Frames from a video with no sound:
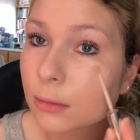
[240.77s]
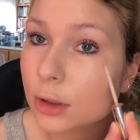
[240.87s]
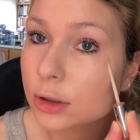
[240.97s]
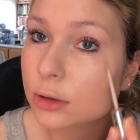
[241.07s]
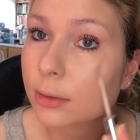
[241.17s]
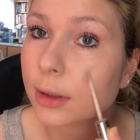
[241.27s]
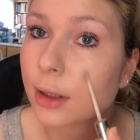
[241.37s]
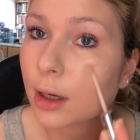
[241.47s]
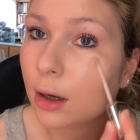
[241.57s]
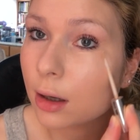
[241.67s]
Just doing
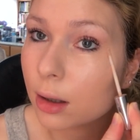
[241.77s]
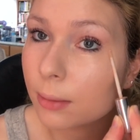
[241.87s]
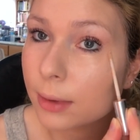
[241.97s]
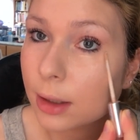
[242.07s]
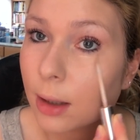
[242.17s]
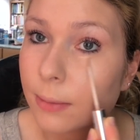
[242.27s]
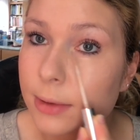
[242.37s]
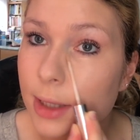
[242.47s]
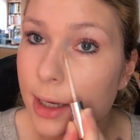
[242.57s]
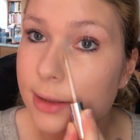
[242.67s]
an
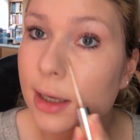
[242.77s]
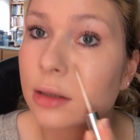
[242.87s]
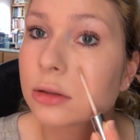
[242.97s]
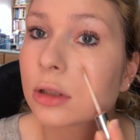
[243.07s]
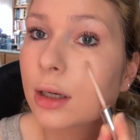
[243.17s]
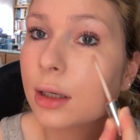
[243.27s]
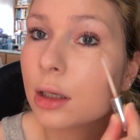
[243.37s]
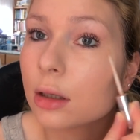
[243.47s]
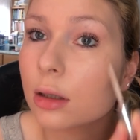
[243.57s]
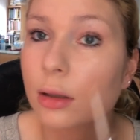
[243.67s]
upside down
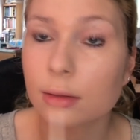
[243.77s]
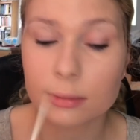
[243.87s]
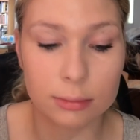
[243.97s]
triangle.